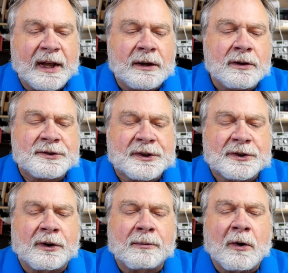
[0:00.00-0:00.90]
they use the
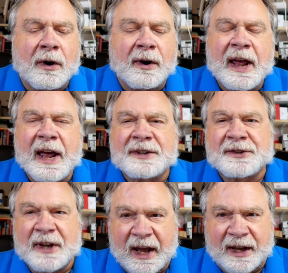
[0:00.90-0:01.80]
term
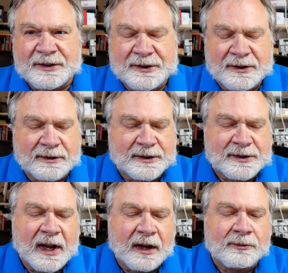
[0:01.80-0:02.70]
RSS to
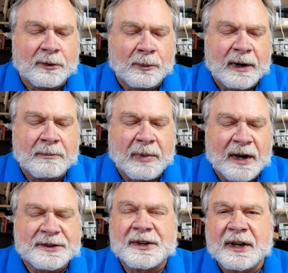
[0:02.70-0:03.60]
stand for
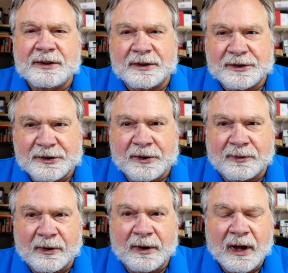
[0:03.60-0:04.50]
RigPi Station
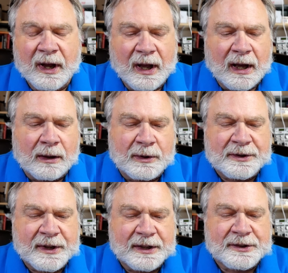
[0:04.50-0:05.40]
Server. I
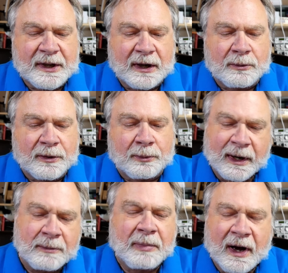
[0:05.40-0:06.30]
wish they'd stick with
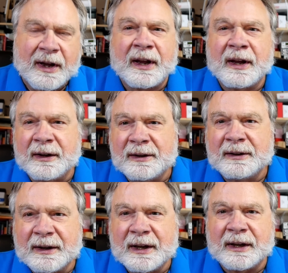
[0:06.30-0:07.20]
RigPi
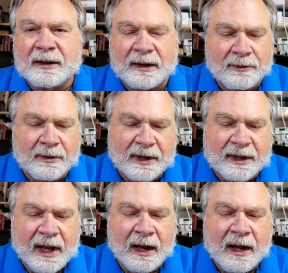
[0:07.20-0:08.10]
and leave it
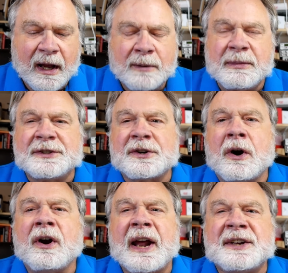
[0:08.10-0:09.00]
at that, because
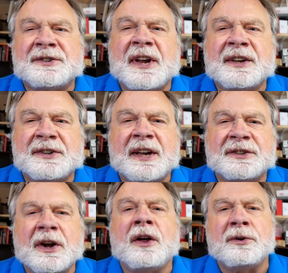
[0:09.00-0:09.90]
RSS
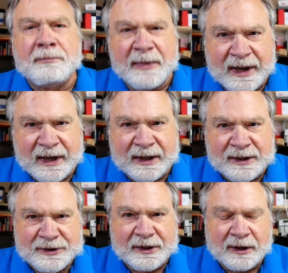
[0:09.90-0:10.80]
has other
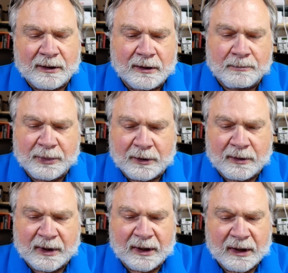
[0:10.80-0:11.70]
meanings in
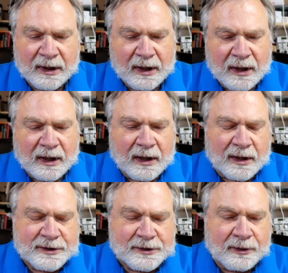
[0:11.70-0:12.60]
computing.
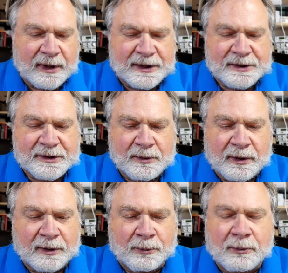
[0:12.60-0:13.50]
So this
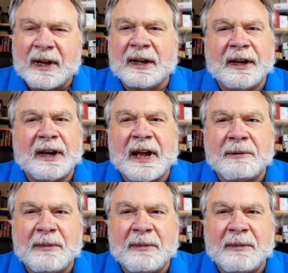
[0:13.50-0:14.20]
really had